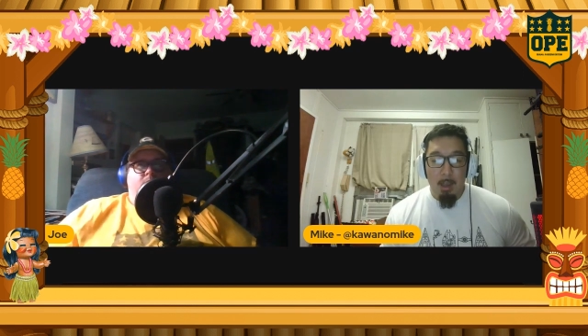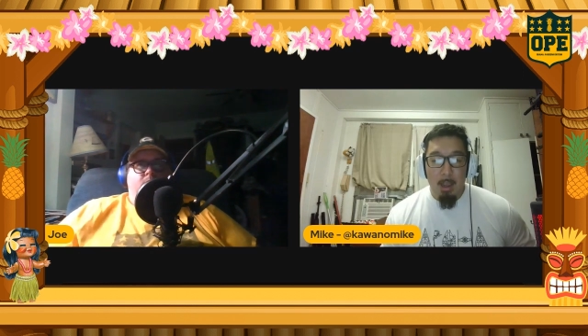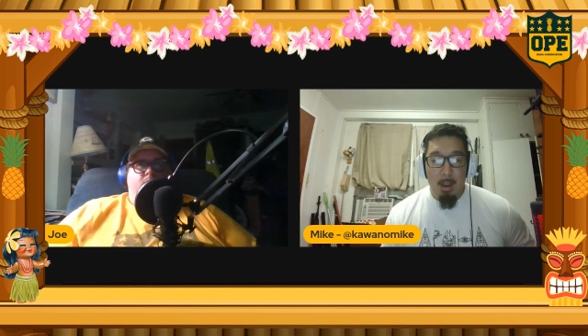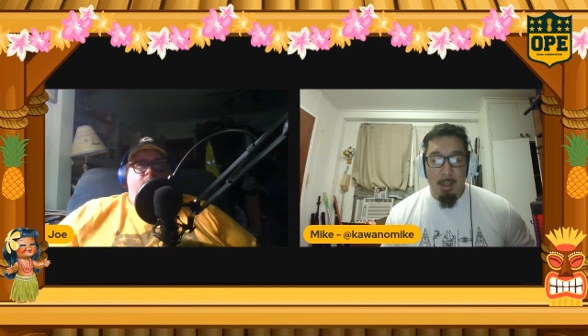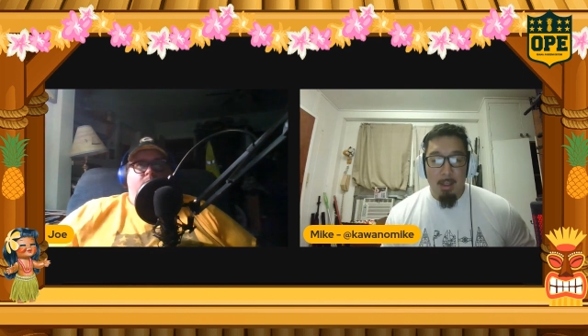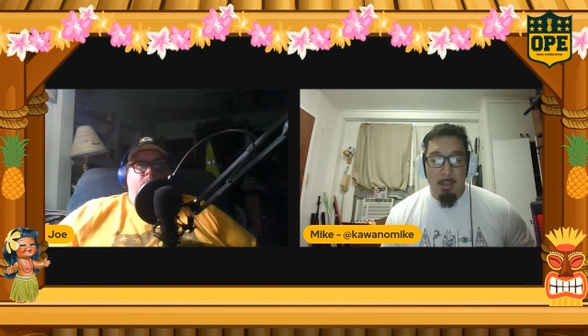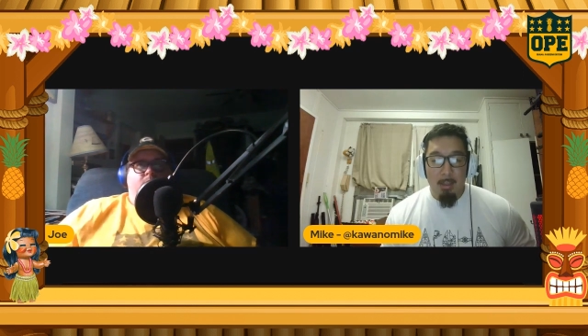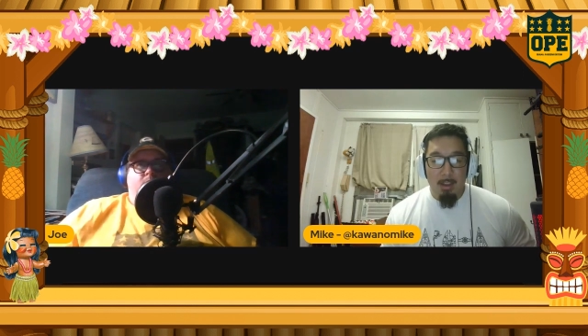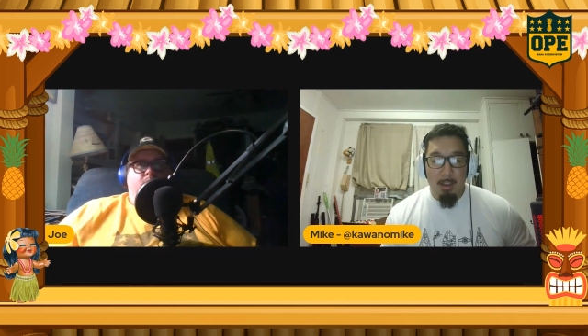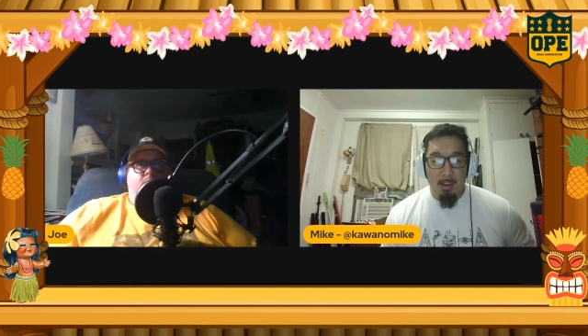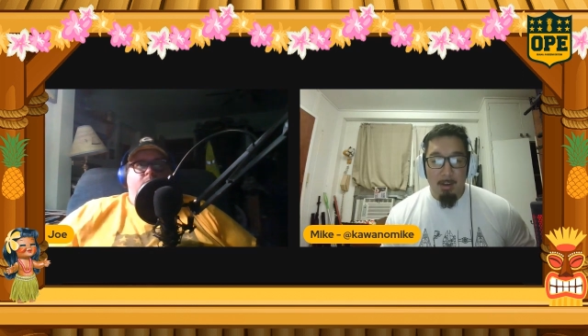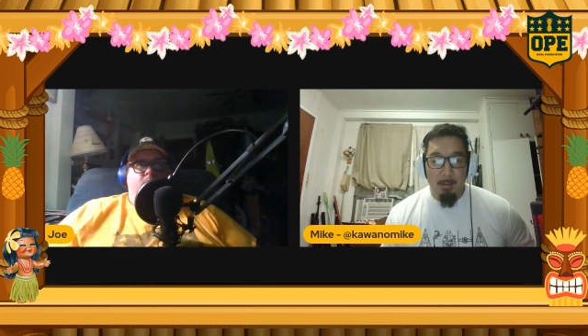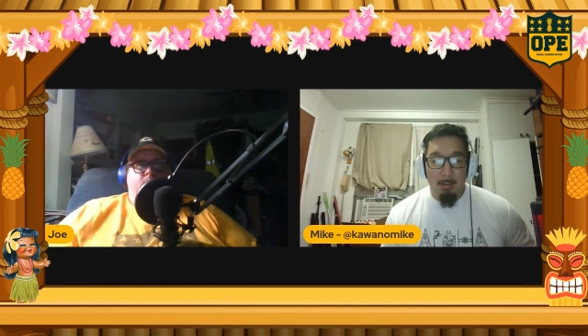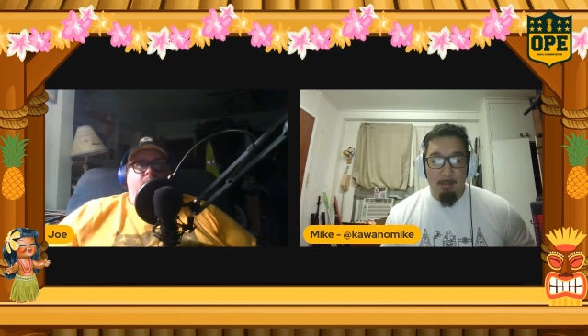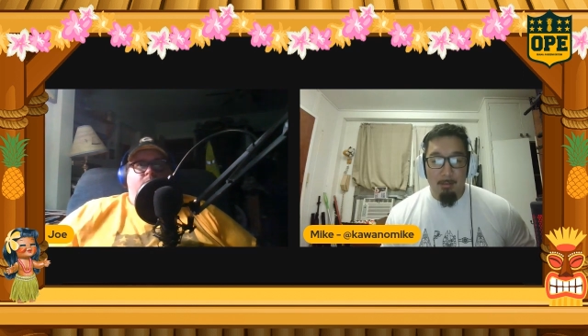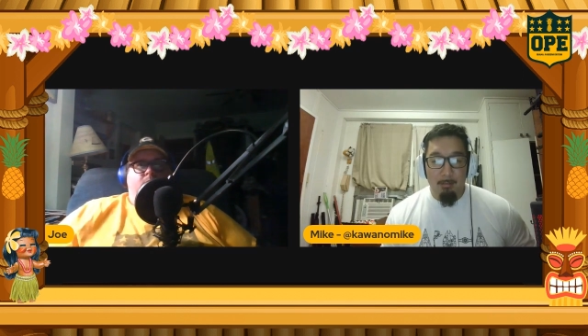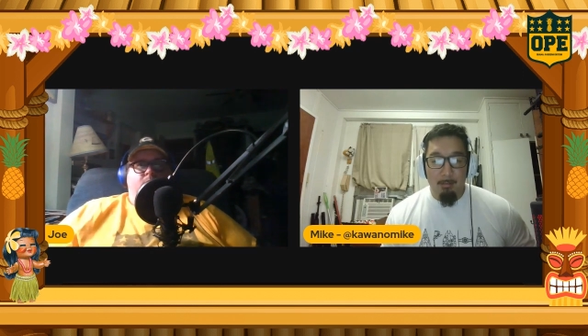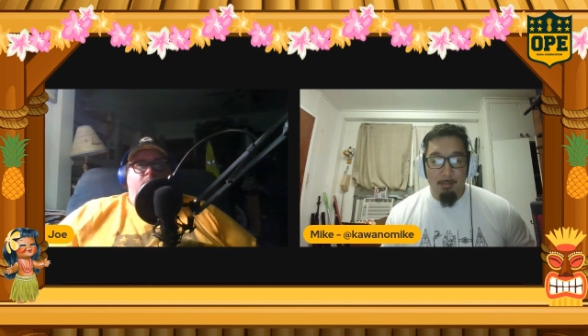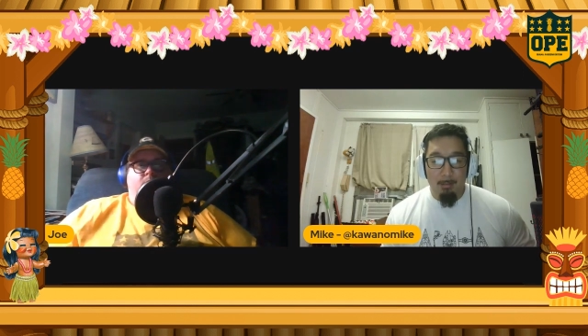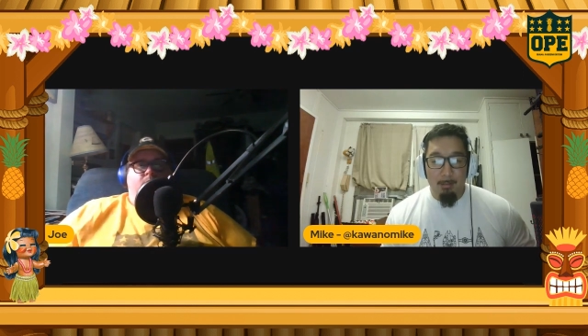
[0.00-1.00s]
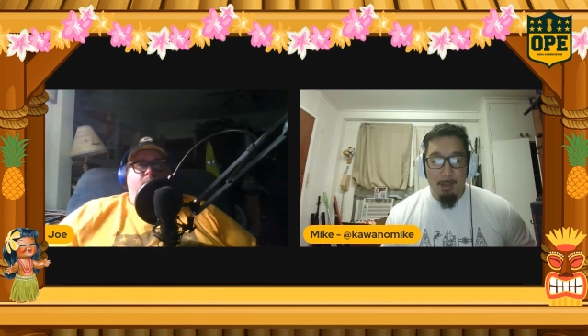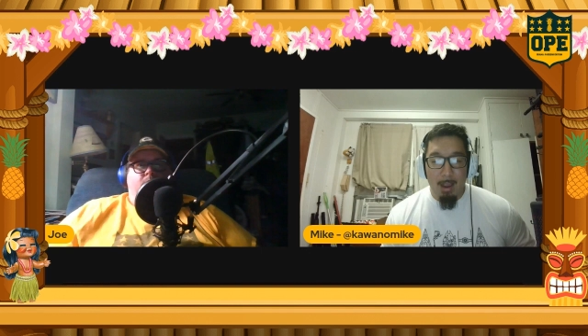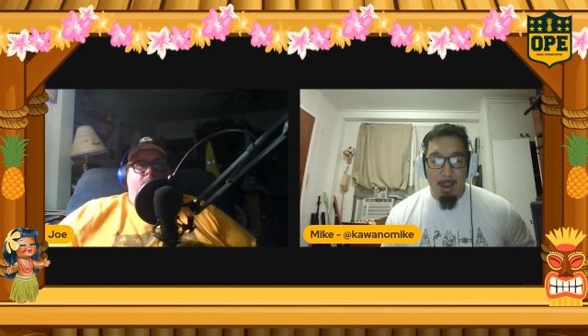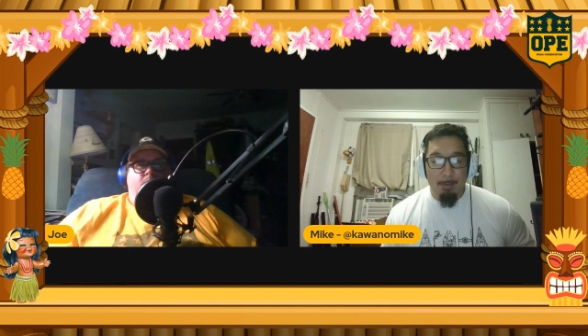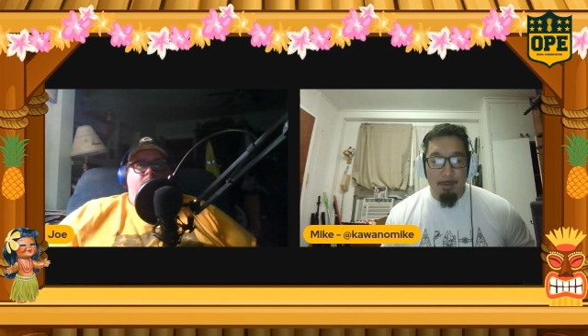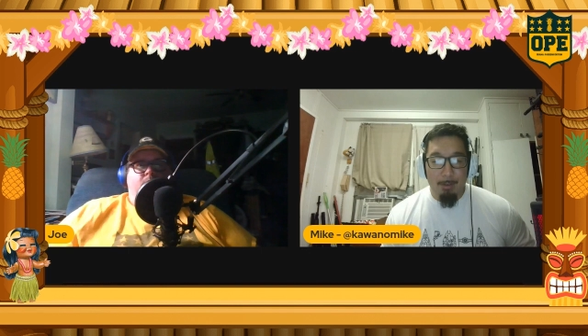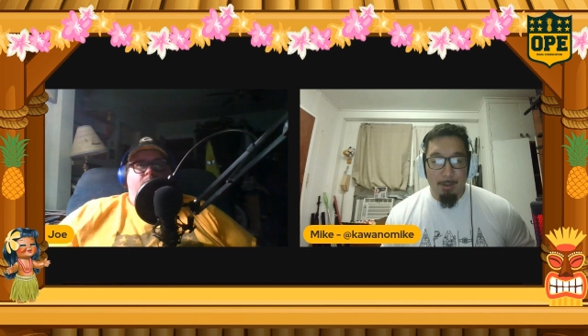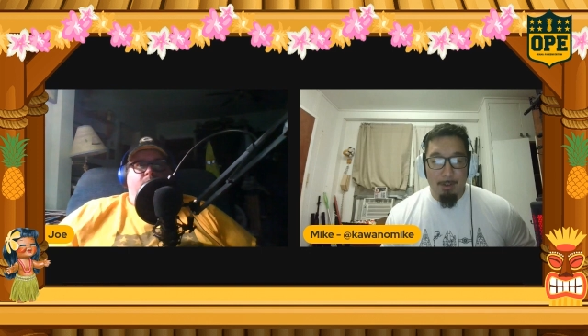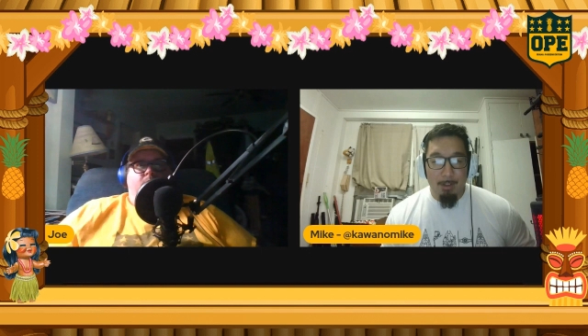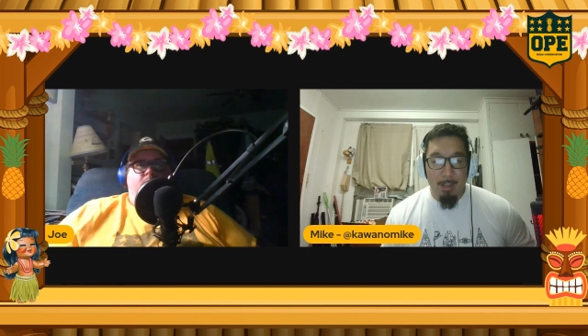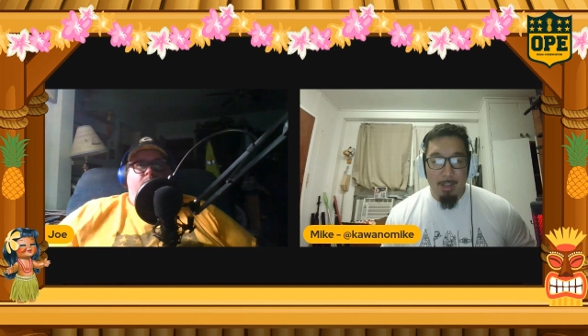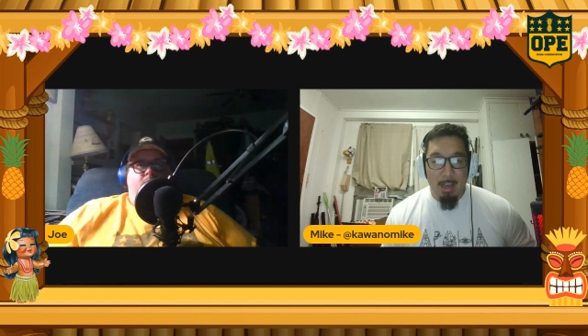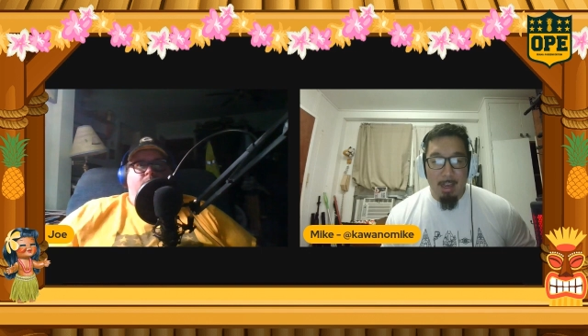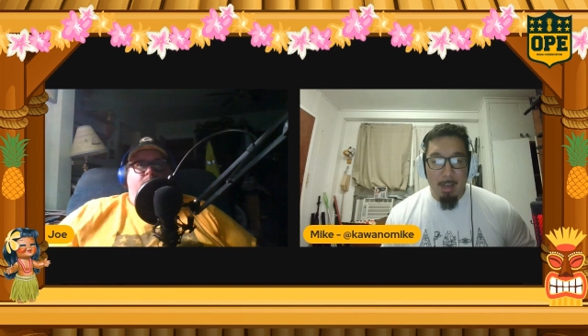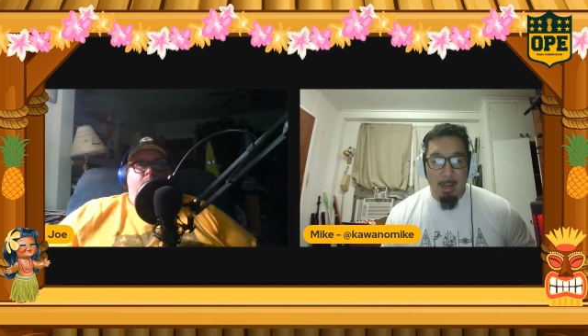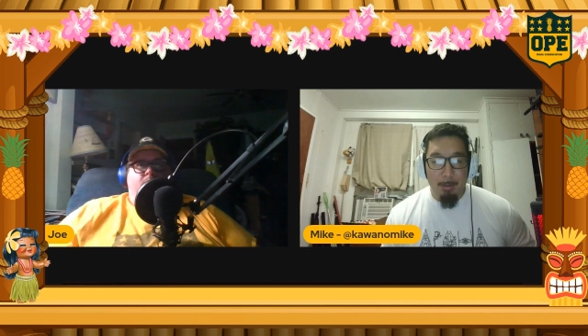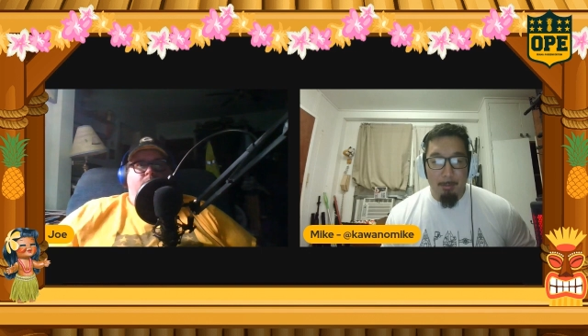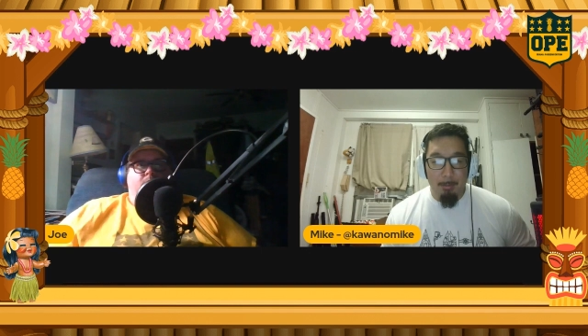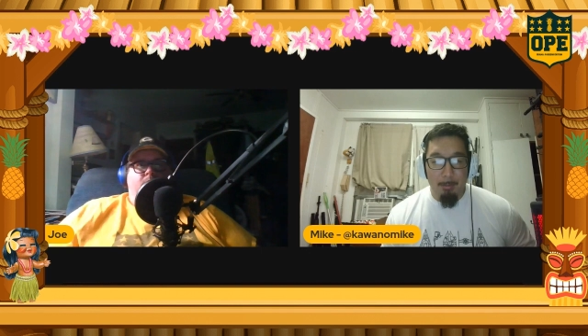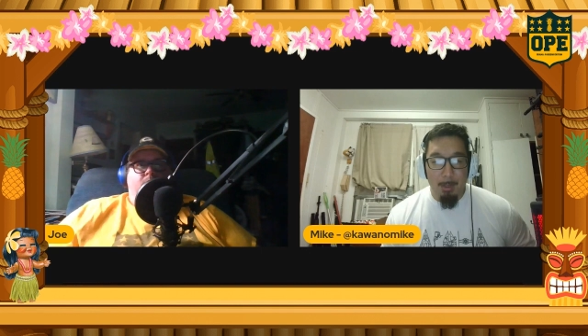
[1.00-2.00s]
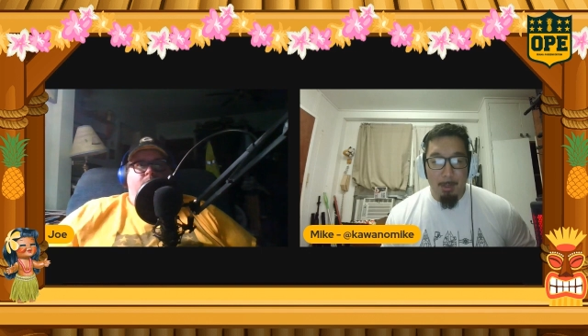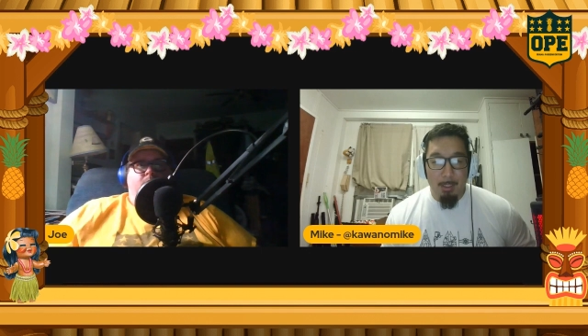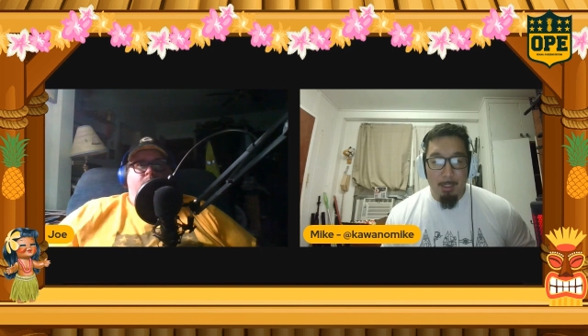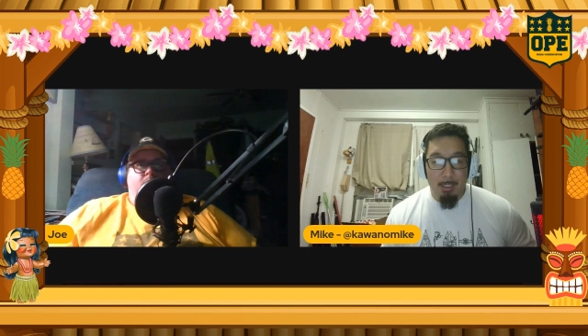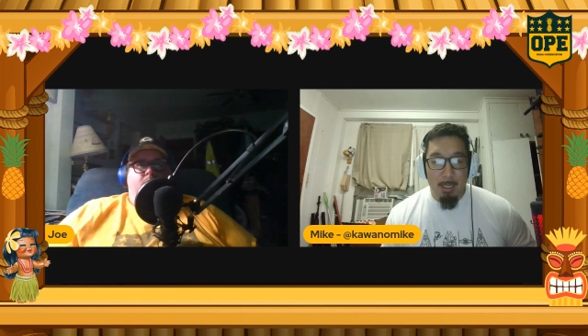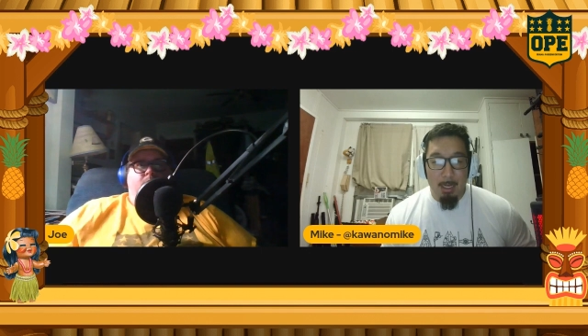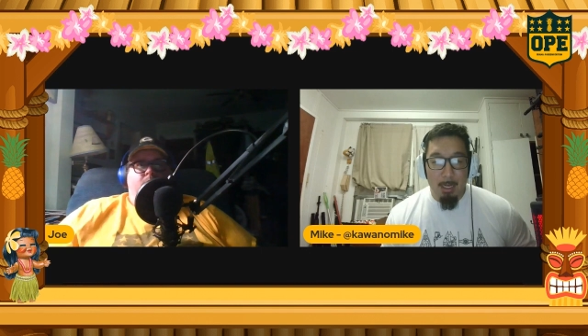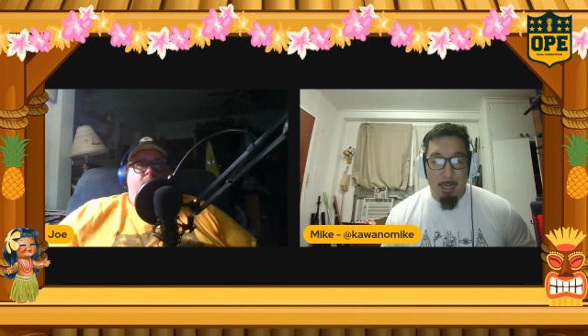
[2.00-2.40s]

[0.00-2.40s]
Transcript: And then after that was